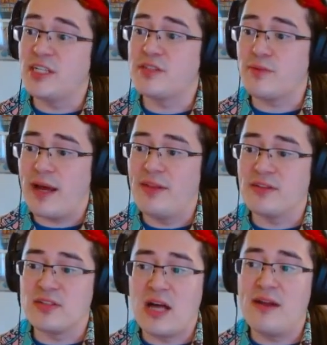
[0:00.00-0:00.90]
red. There's
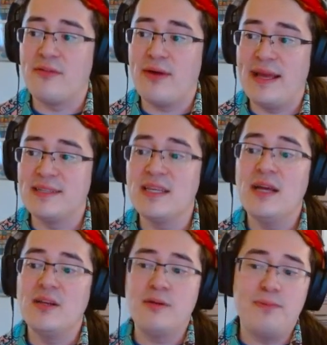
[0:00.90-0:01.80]
a lot of ways
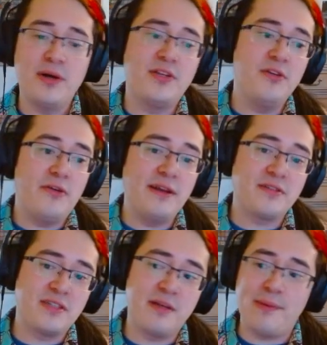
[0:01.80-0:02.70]
to put 2
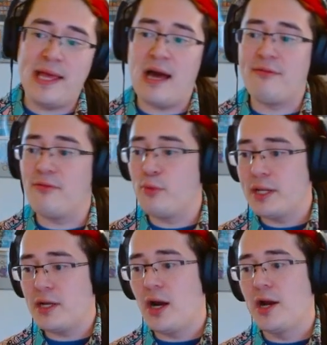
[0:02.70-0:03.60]
creatures into play off of
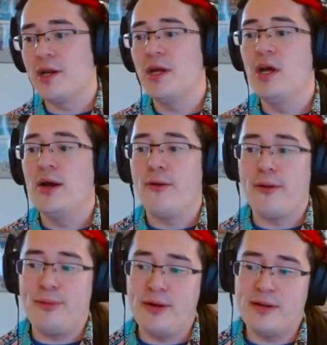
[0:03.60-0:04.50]
one card or
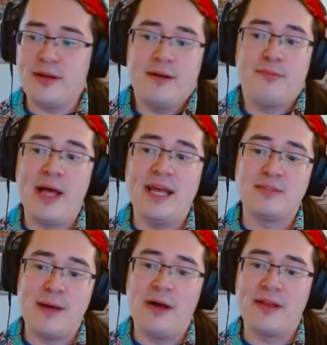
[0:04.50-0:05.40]
play a
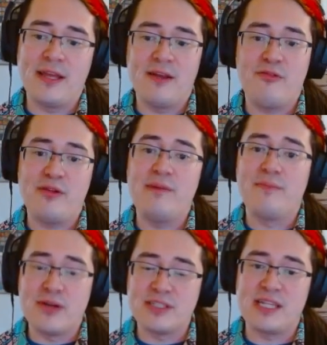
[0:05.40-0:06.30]
spell and get a free
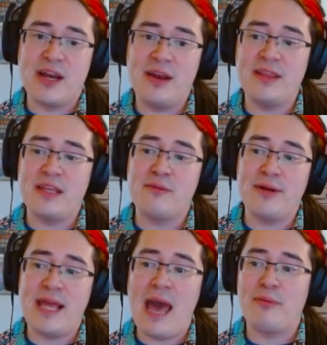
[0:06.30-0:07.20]
mercenary, and then you're
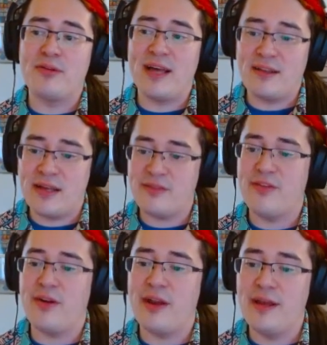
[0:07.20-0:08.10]
pretty happy with Outlaw's Fury.